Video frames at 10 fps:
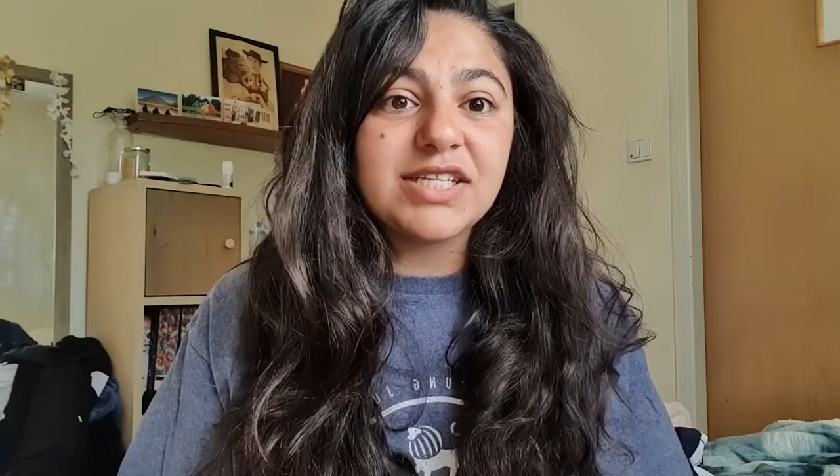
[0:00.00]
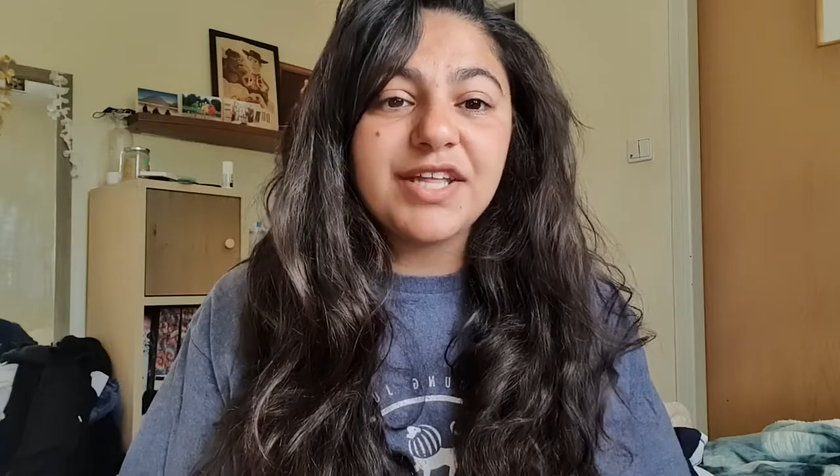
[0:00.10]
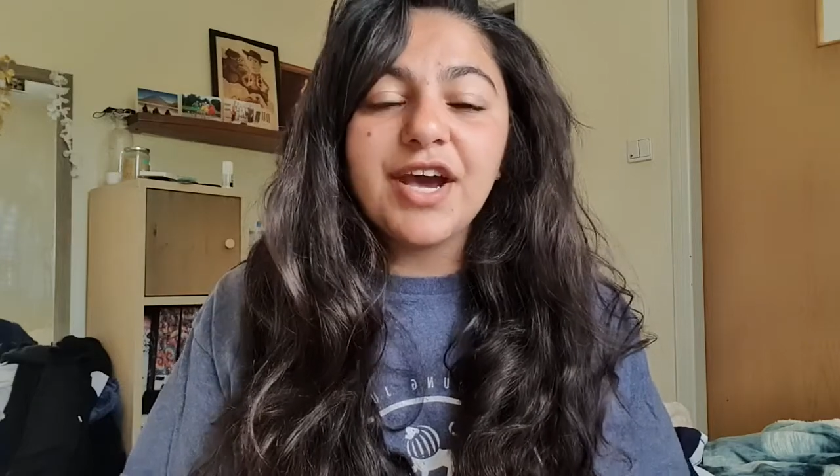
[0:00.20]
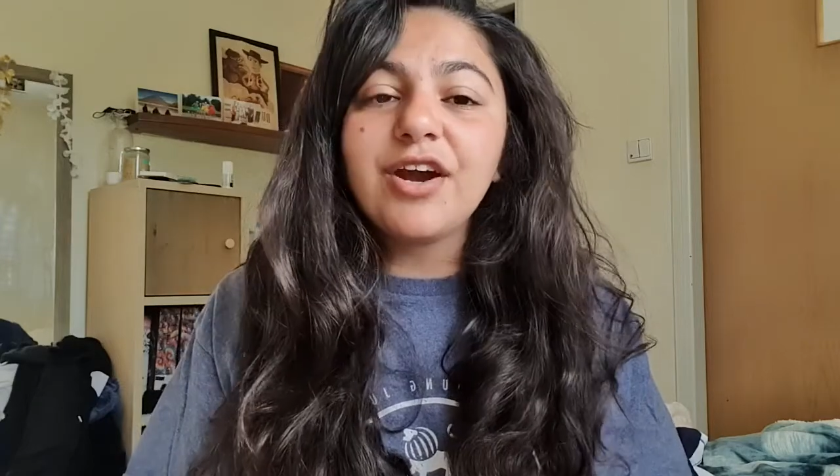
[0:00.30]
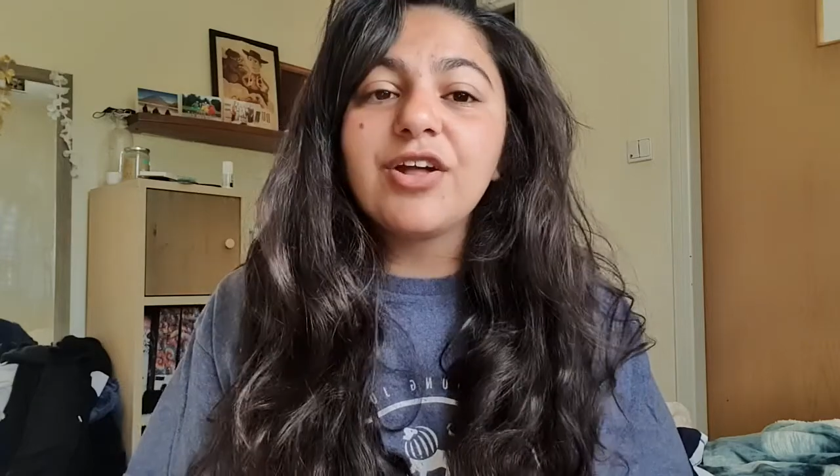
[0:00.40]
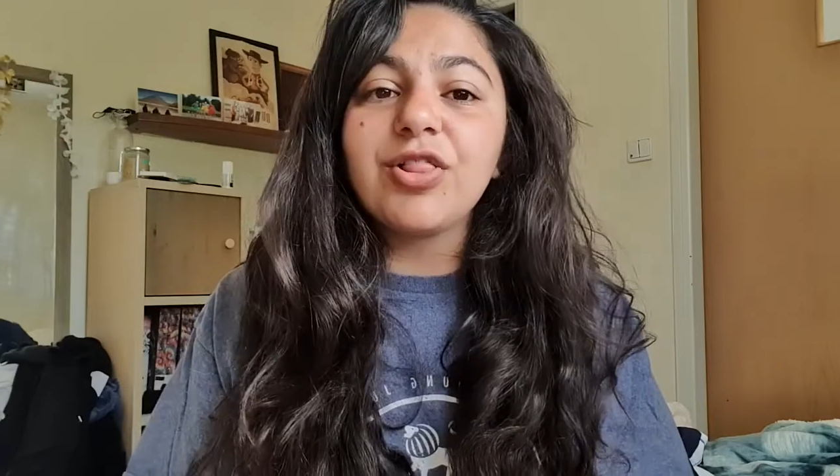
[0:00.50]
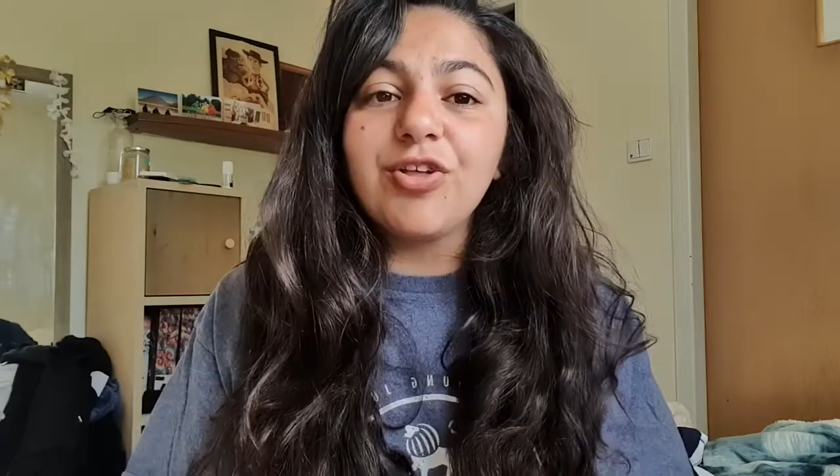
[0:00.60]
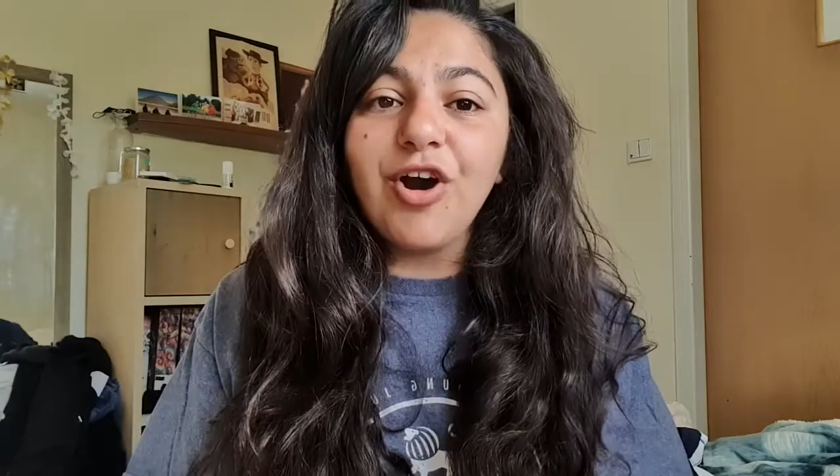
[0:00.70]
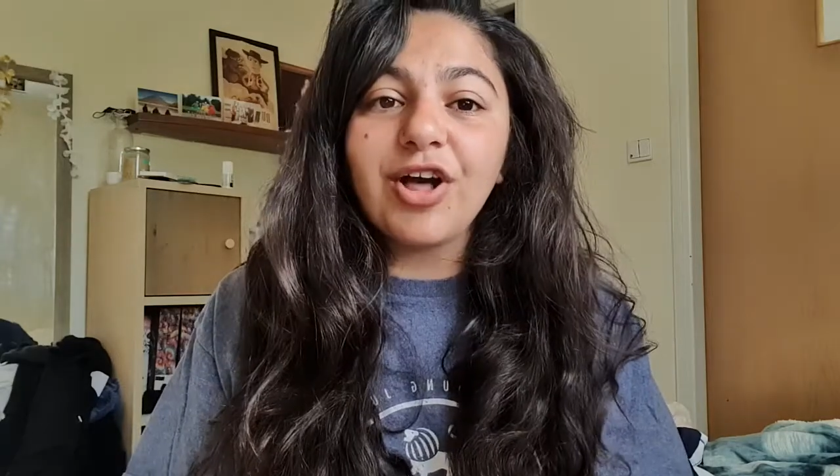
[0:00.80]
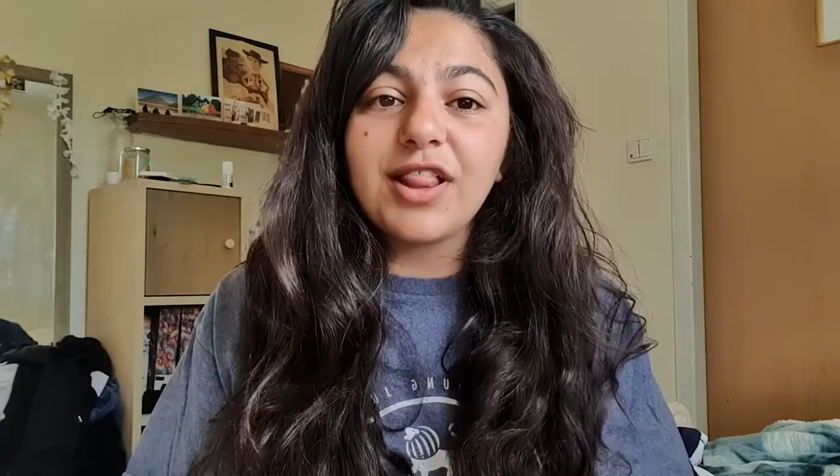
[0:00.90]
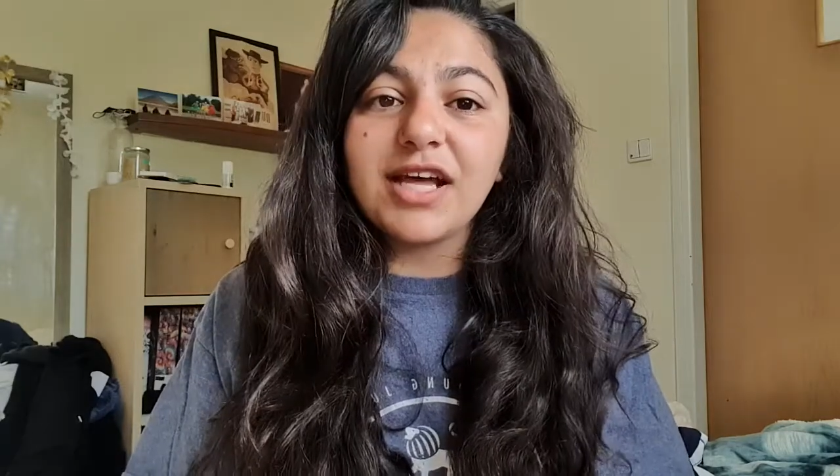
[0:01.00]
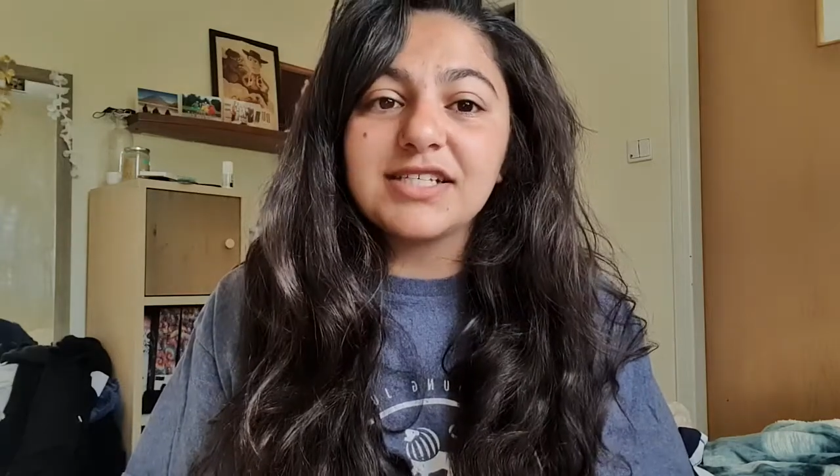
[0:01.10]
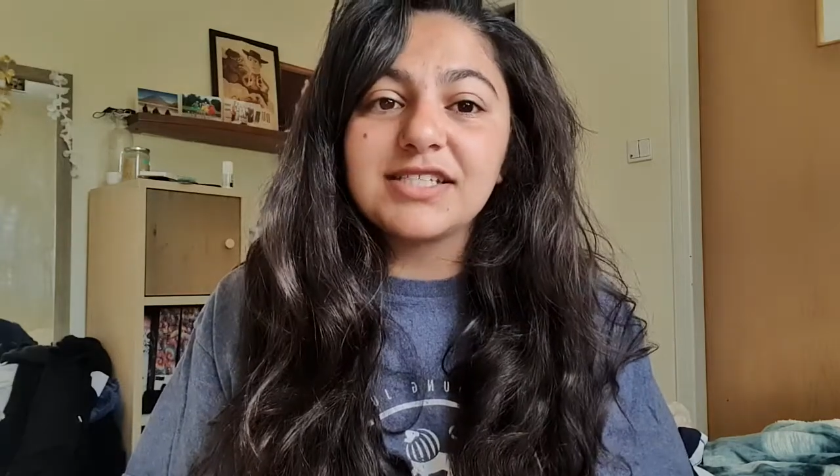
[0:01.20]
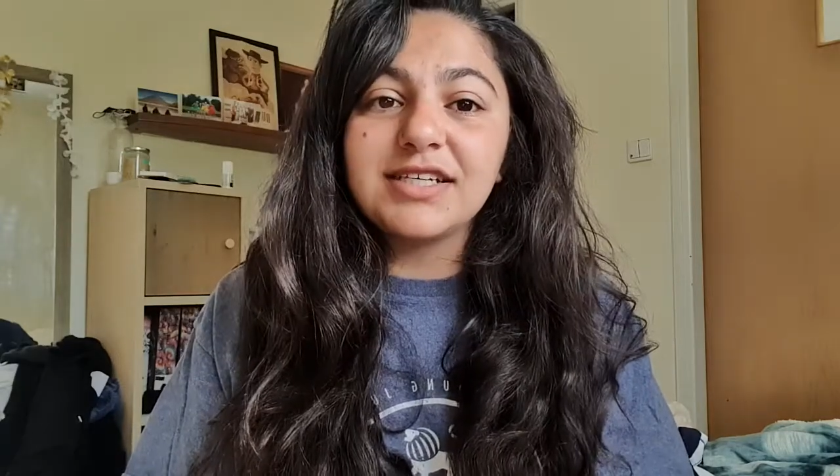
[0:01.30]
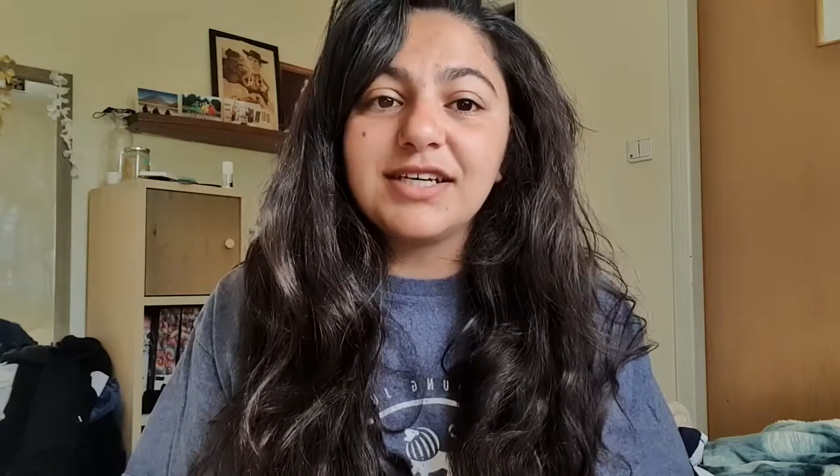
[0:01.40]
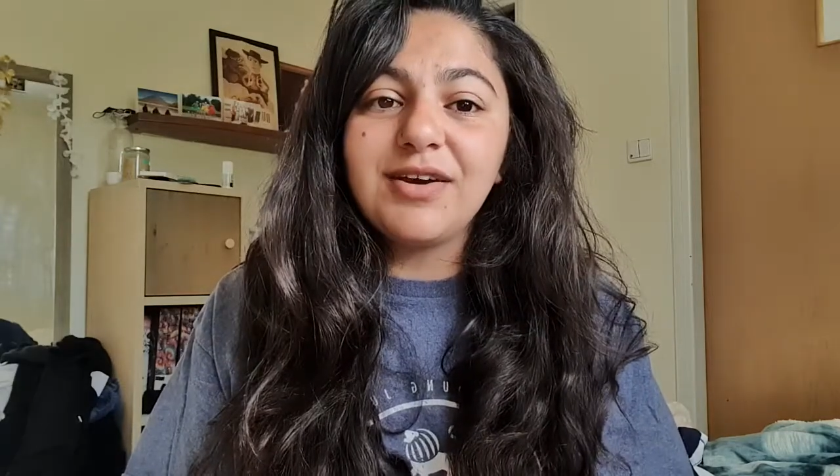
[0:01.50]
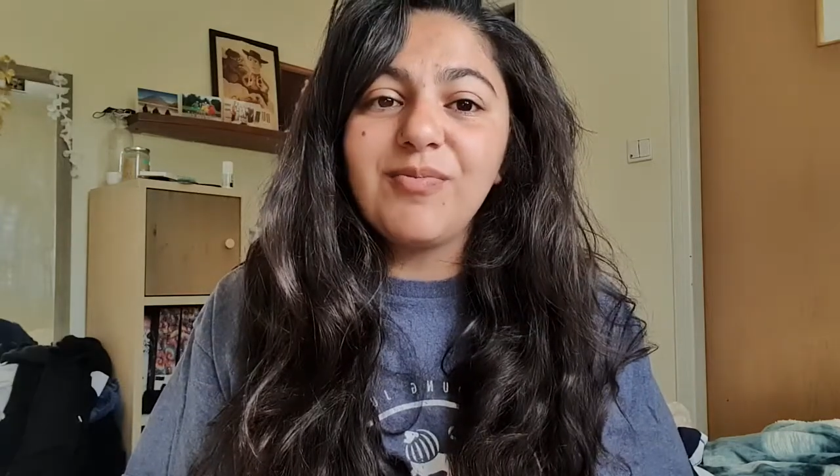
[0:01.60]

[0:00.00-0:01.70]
They are long lasting,